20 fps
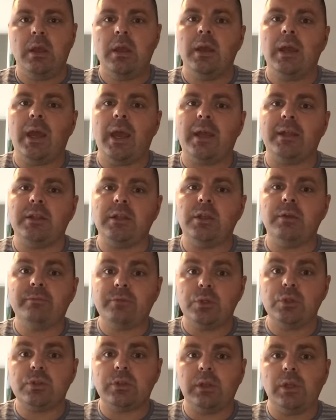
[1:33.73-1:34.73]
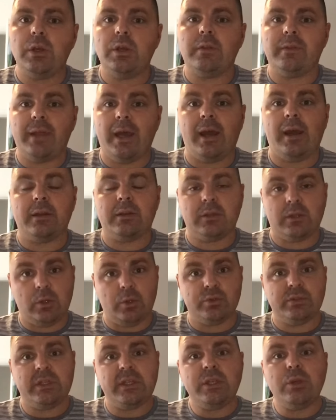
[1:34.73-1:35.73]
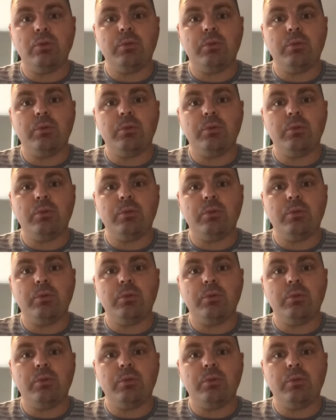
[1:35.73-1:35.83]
and you've just learnt that continued